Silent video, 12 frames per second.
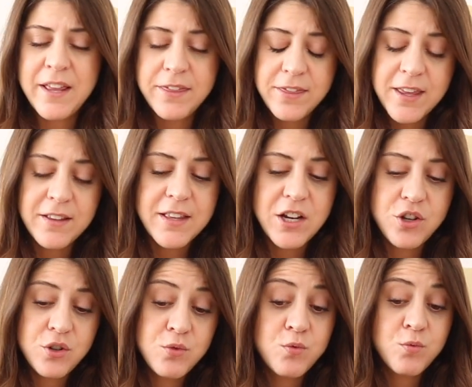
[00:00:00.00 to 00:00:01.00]
I think that
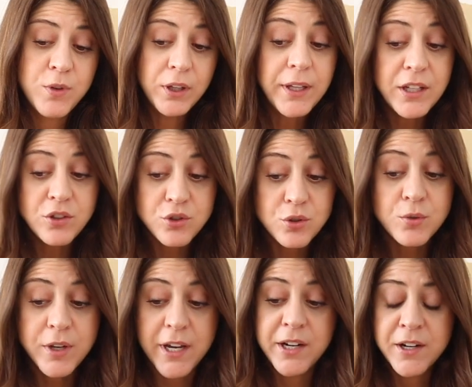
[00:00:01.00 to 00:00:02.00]
you really do
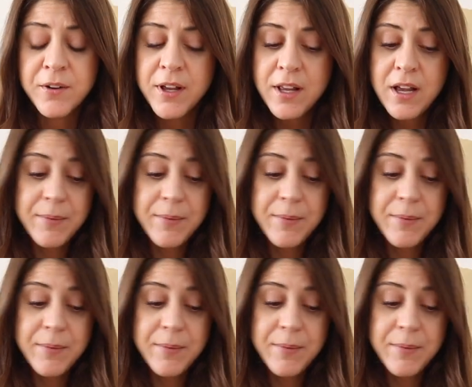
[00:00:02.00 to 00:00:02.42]
care.